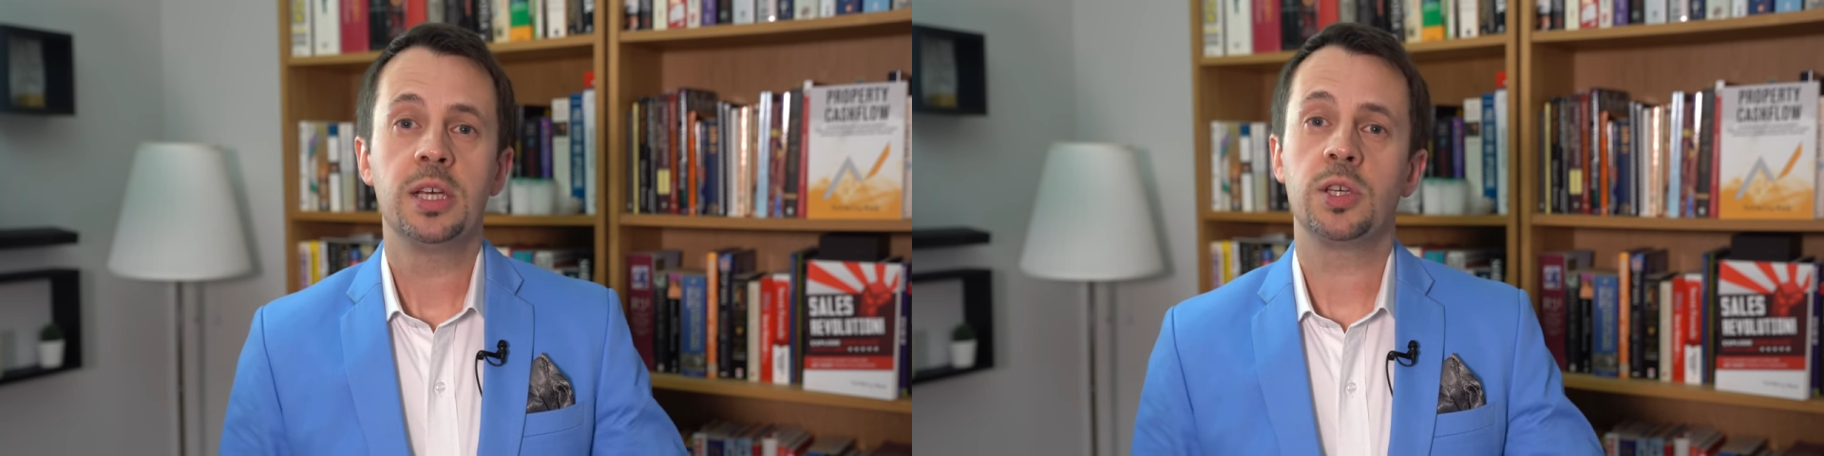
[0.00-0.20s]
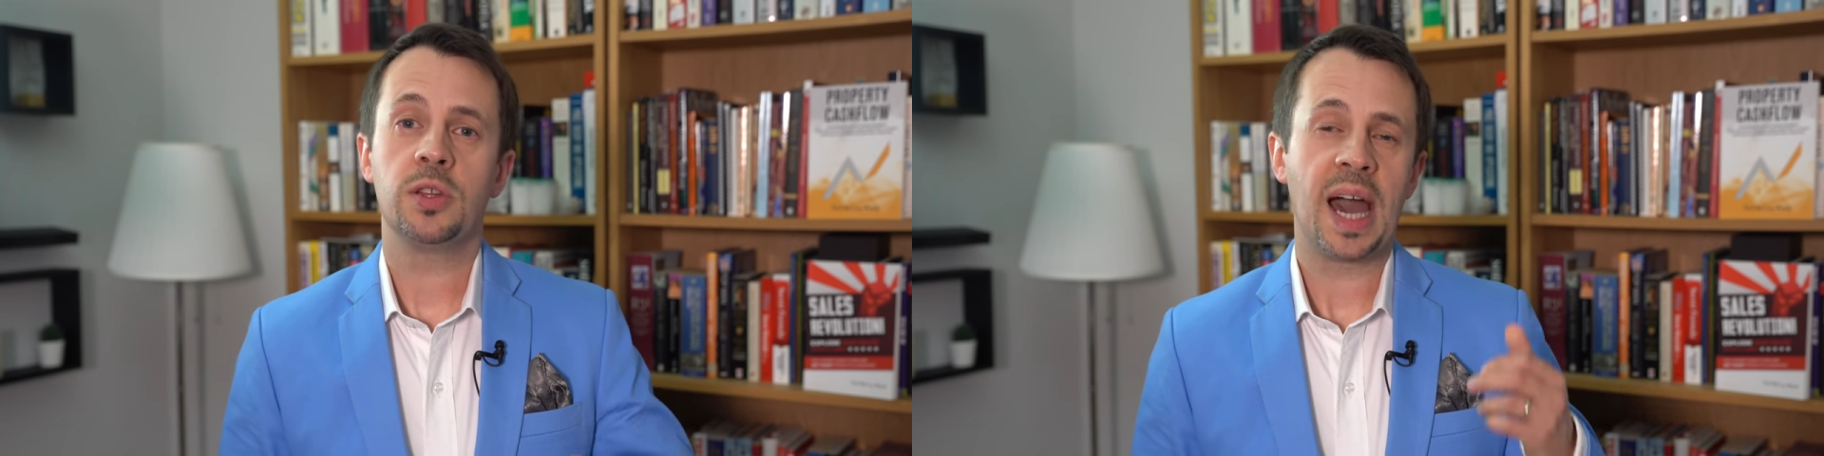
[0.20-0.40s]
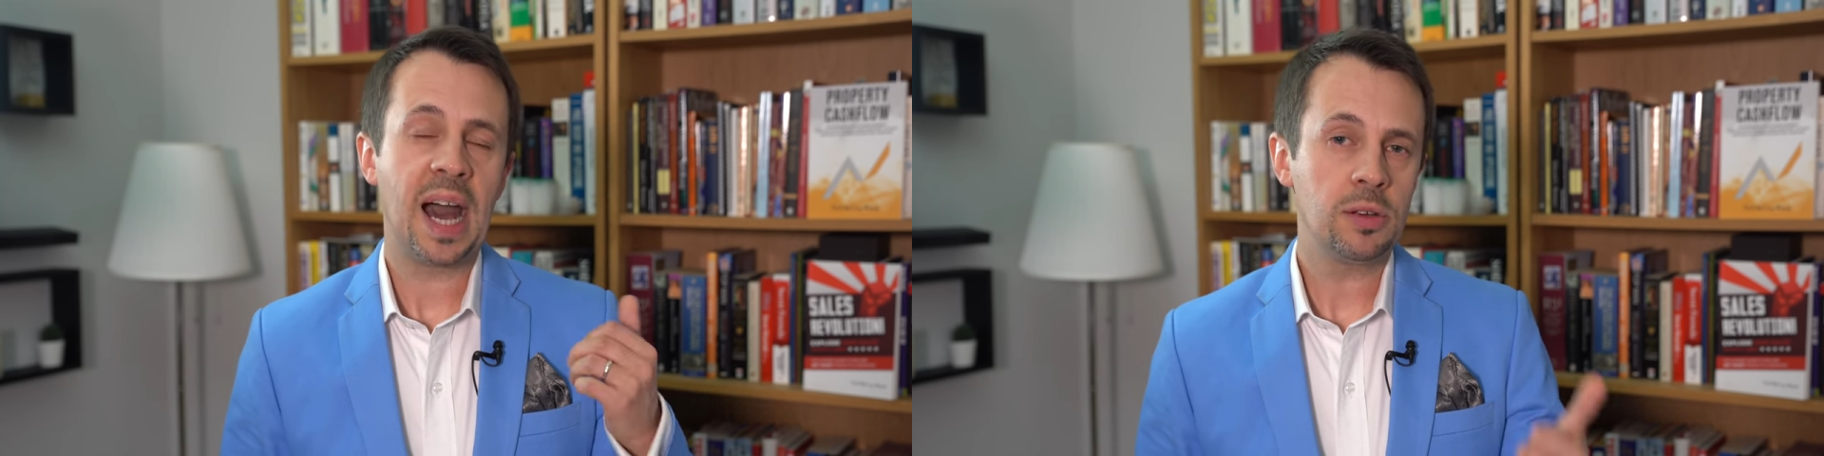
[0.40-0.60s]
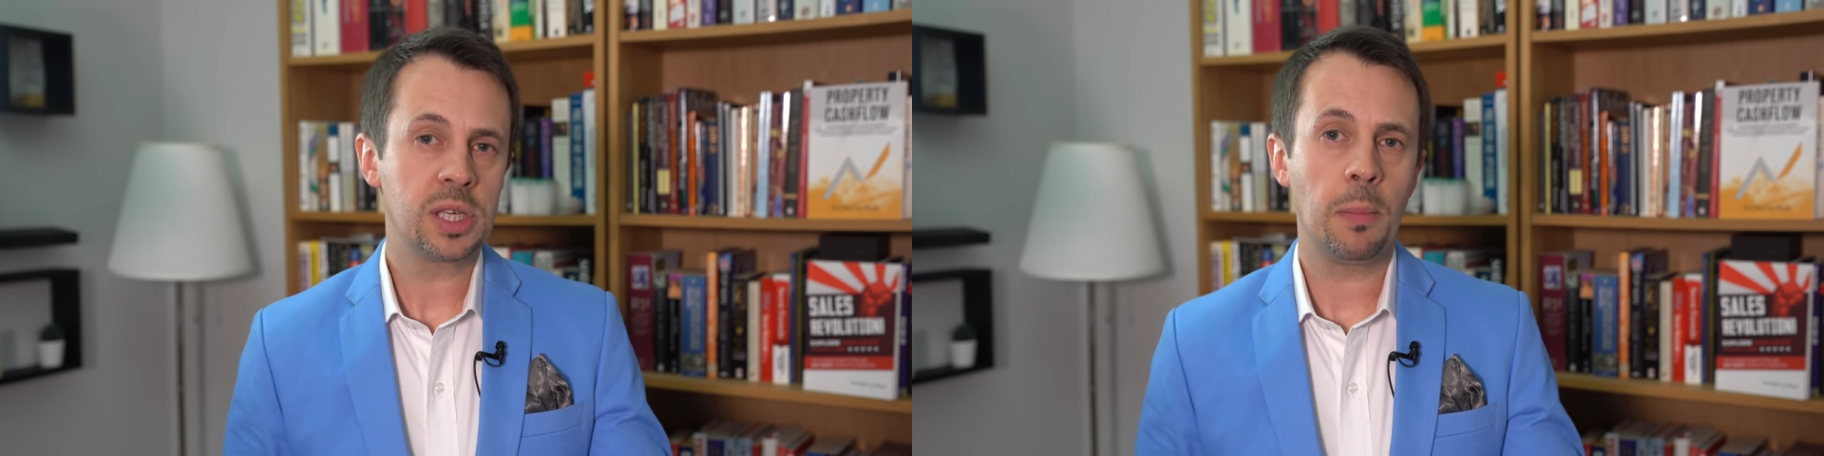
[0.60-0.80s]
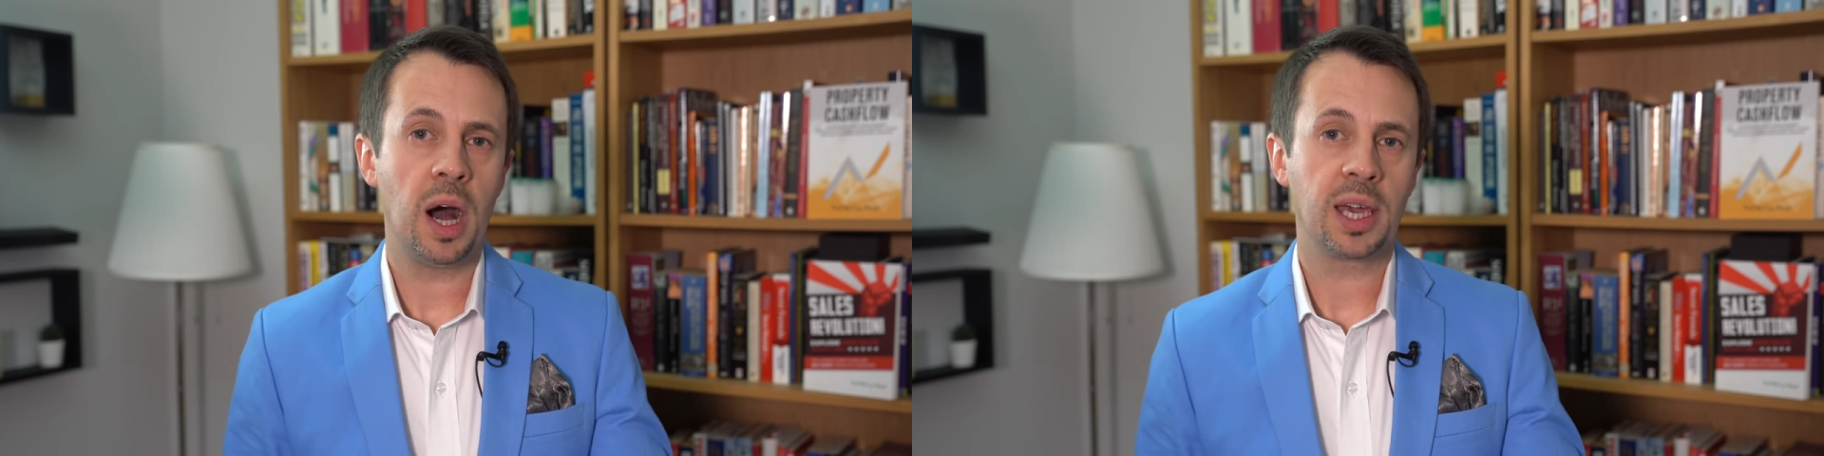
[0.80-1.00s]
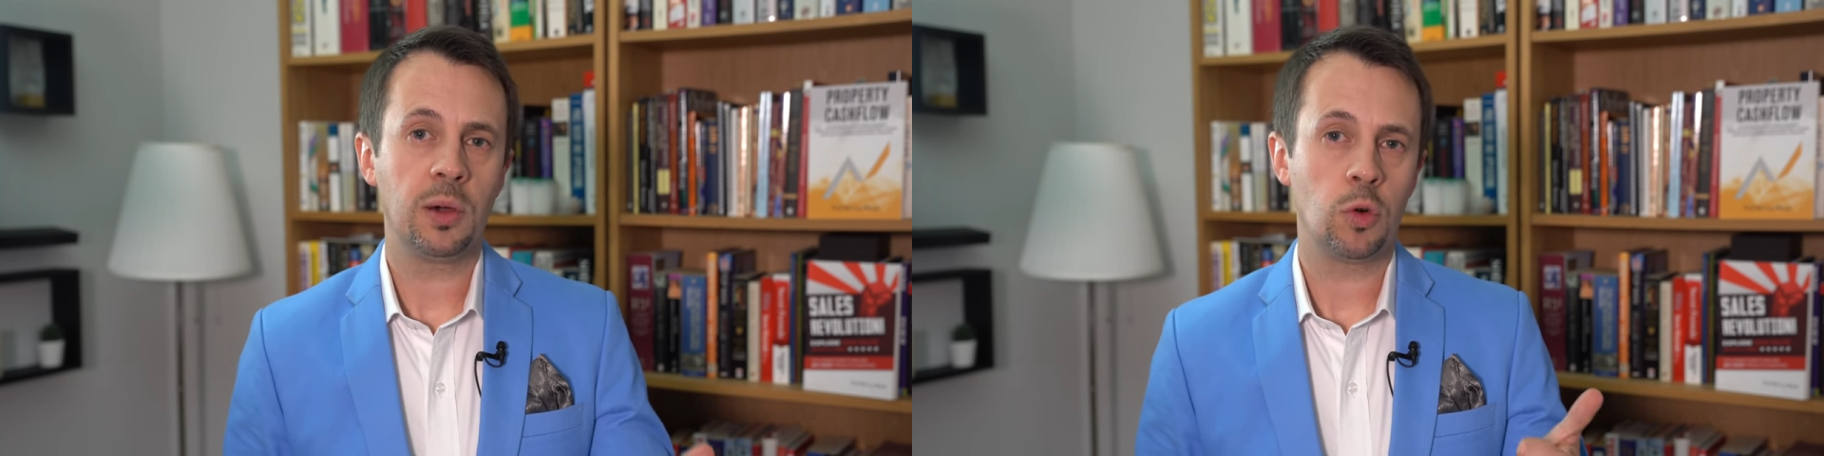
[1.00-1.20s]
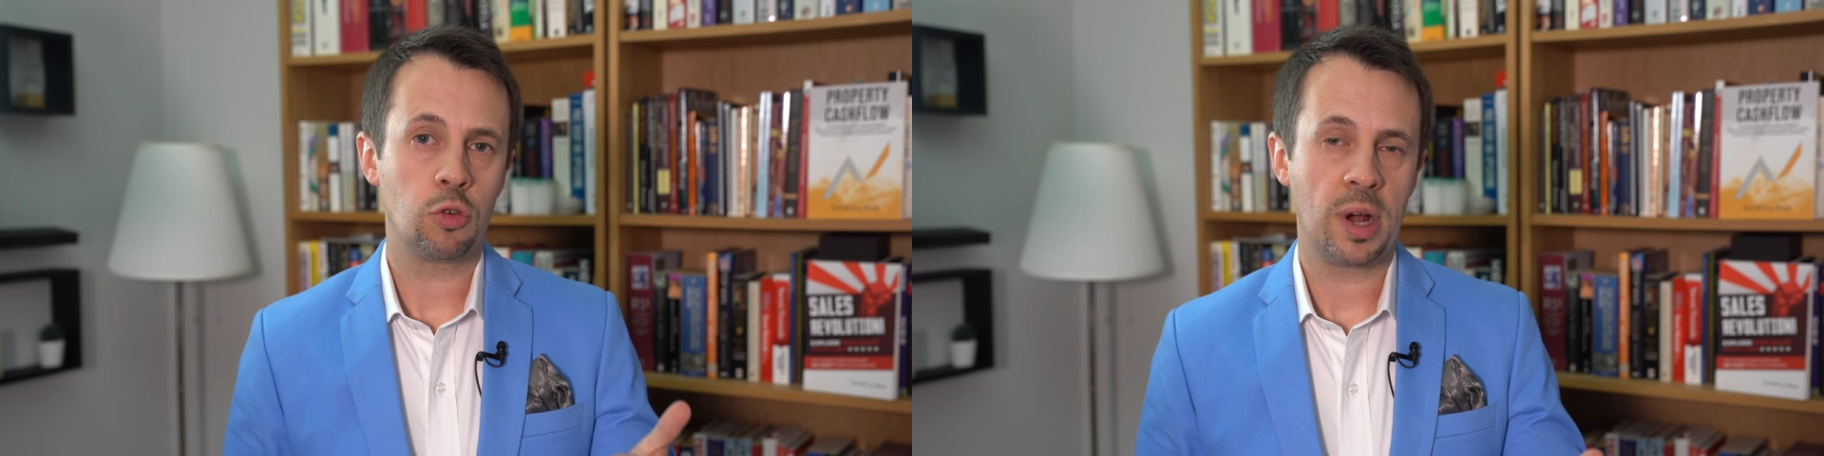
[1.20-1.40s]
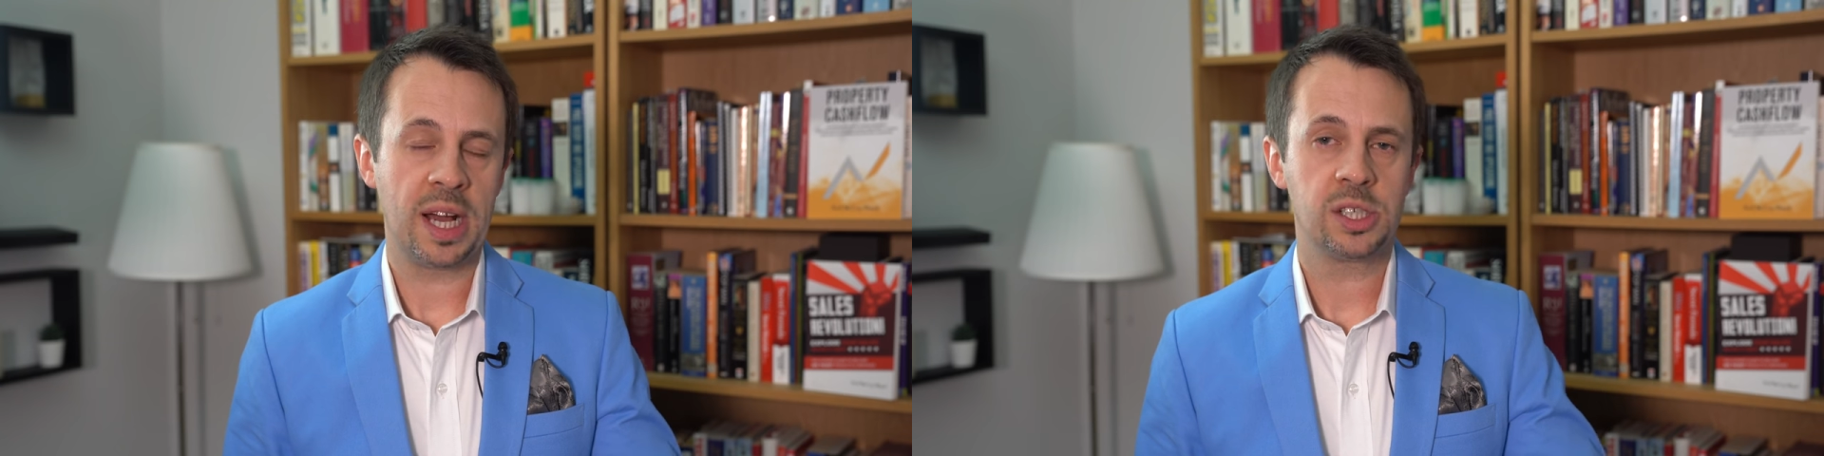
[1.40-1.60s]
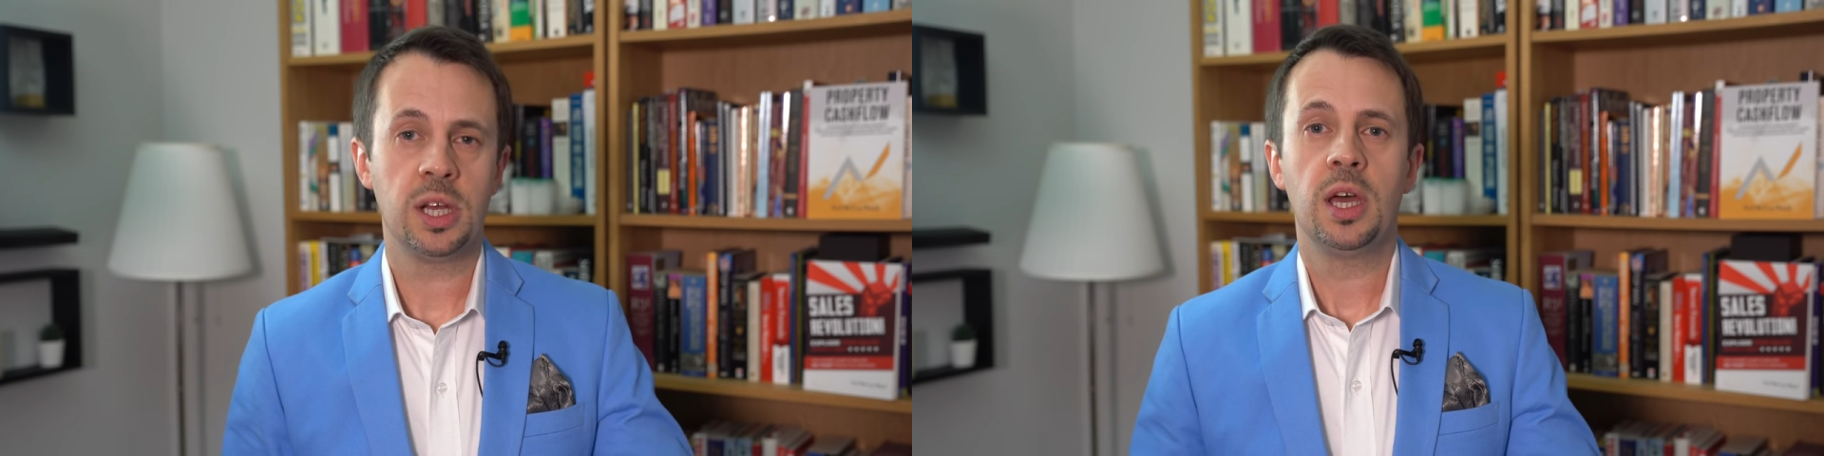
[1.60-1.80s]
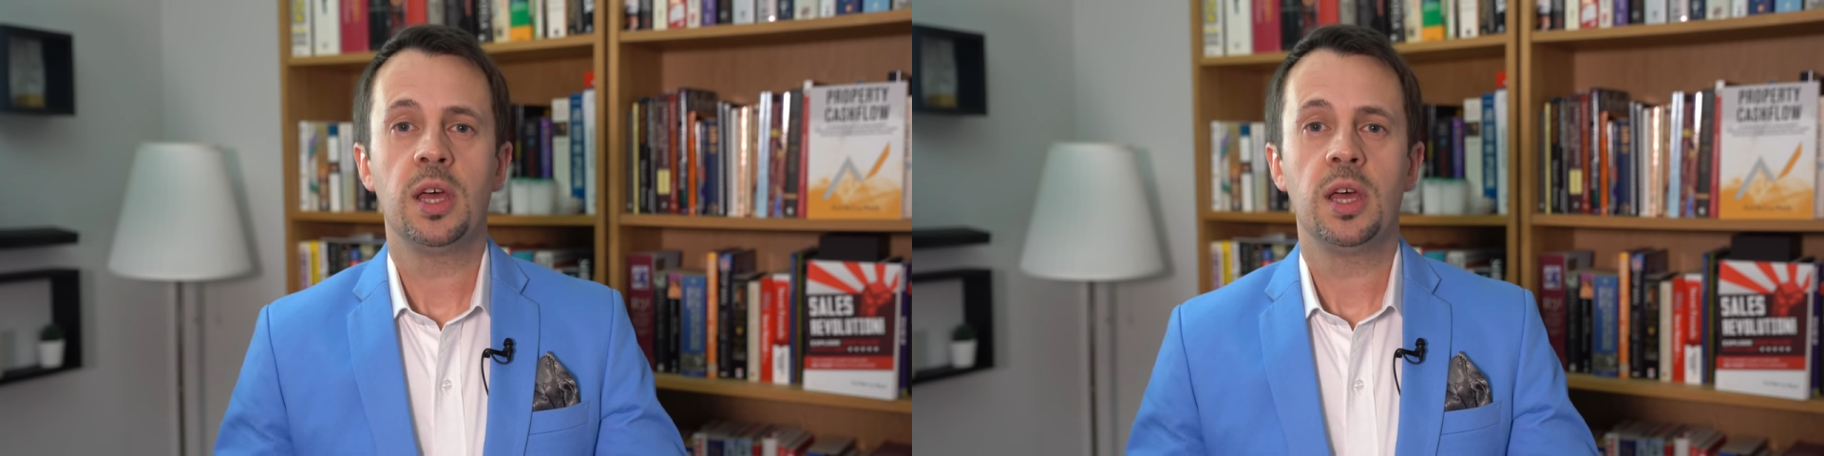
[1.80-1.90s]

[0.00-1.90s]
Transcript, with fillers: So the housing market will crash,